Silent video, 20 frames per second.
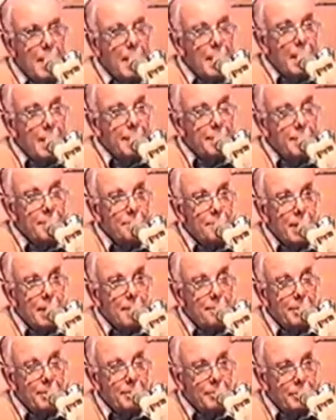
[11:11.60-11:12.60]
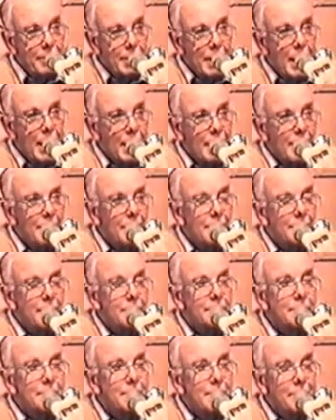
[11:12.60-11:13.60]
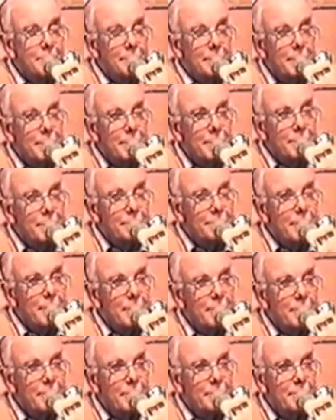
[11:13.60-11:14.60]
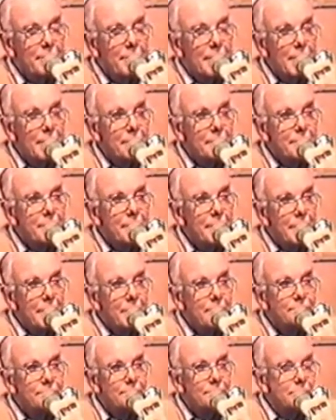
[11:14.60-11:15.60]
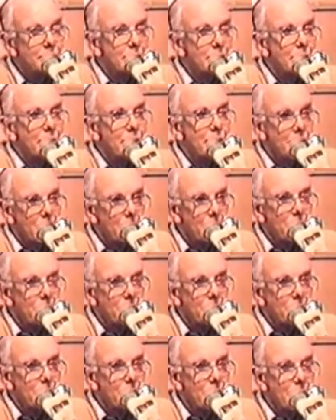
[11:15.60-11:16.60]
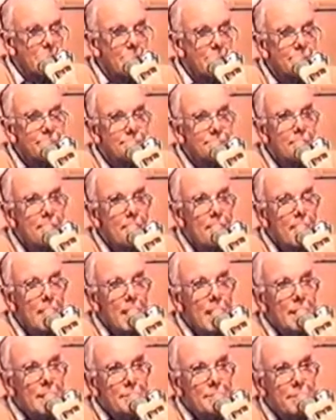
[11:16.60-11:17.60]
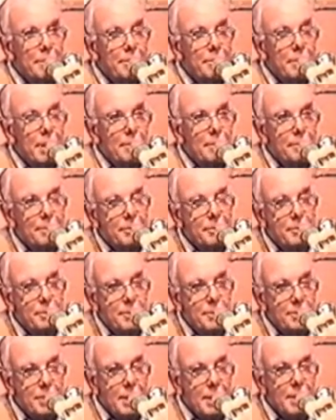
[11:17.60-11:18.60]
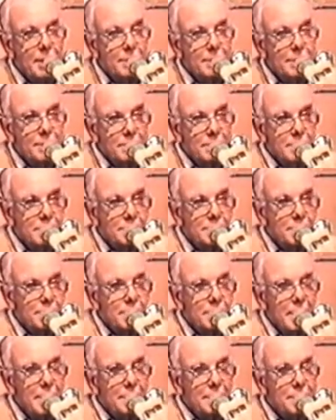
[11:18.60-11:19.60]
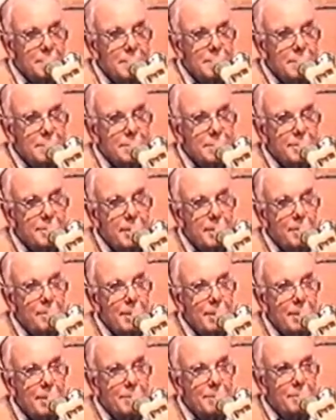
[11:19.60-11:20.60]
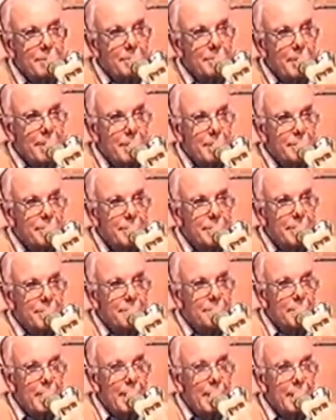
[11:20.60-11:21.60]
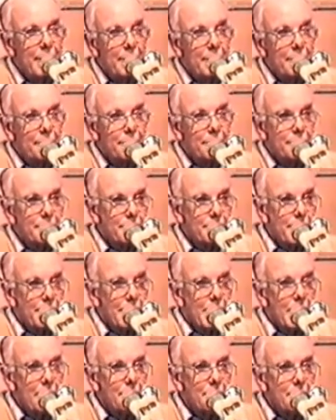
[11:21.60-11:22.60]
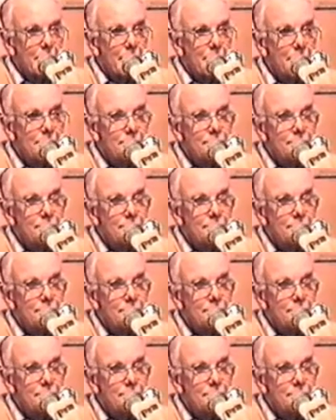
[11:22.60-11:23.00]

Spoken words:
And then by a bit of good luck, we got involved with BMC, one of the bits of good luck. So we were able to switch our assembly over to BMC in Blackheath, which is by Cape Town.